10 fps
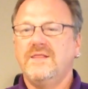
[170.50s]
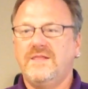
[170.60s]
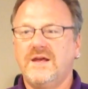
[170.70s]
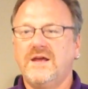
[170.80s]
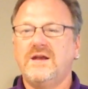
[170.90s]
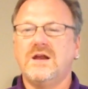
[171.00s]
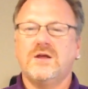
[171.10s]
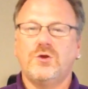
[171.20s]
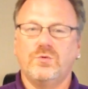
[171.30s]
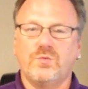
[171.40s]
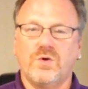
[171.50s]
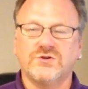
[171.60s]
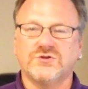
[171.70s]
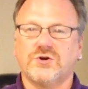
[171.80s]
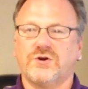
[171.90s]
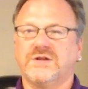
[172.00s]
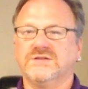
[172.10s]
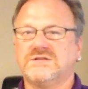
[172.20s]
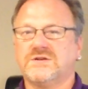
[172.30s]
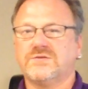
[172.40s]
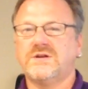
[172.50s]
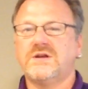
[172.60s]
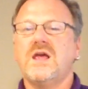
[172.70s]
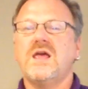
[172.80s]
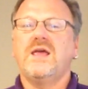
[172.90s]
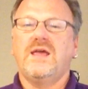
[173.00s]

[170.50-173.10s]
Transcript: then you would want to start considering